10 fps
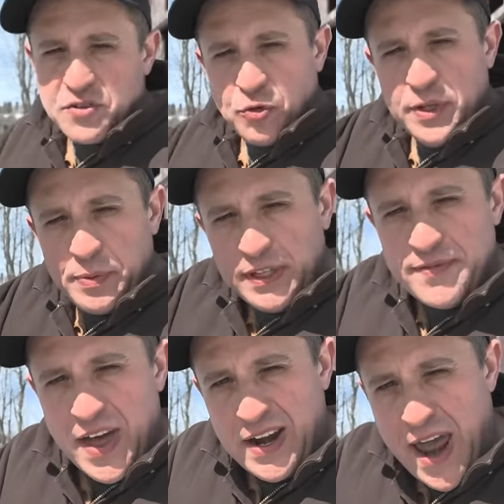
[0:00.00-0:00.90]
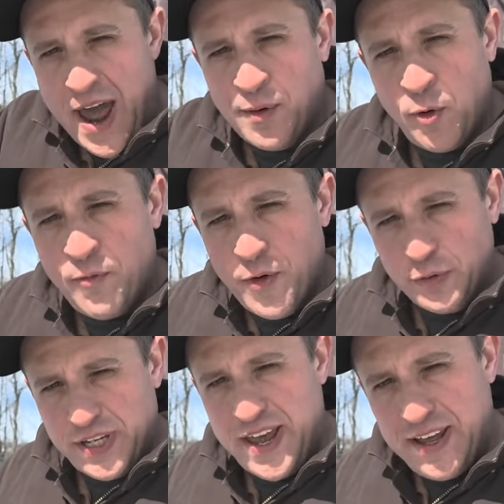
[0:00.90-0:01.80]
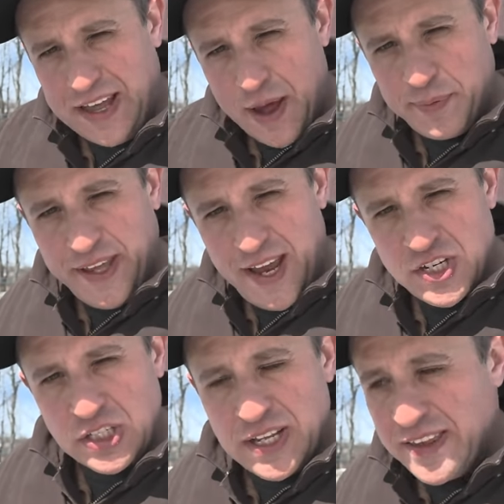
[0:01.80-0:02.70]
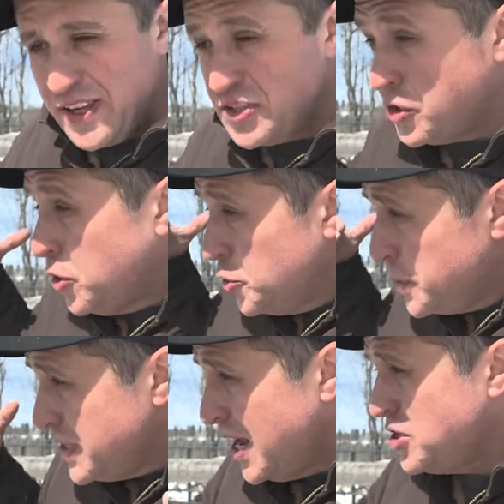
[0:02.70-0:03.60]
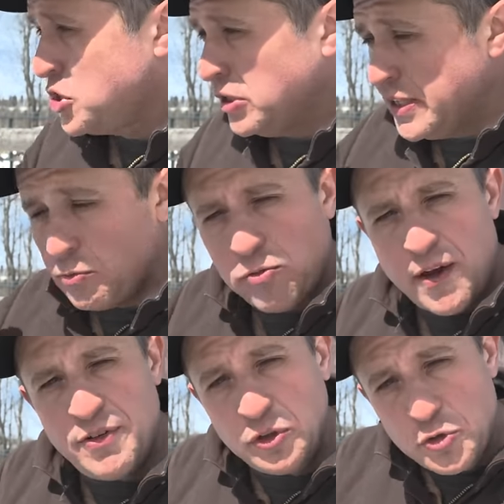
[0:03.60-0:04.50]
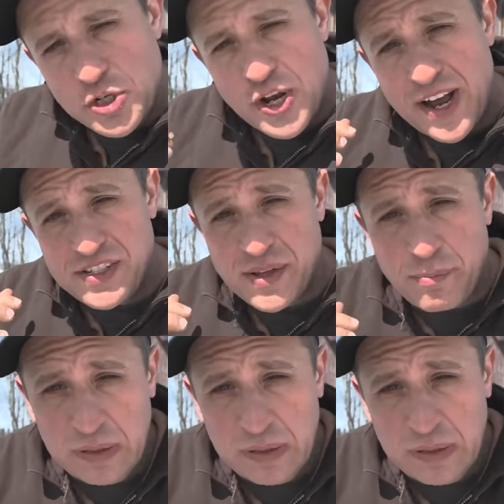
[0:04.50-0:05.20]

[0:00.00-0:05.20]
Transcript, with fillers: I truly believe that an agrovoltaic application like this could potentially revolutionize the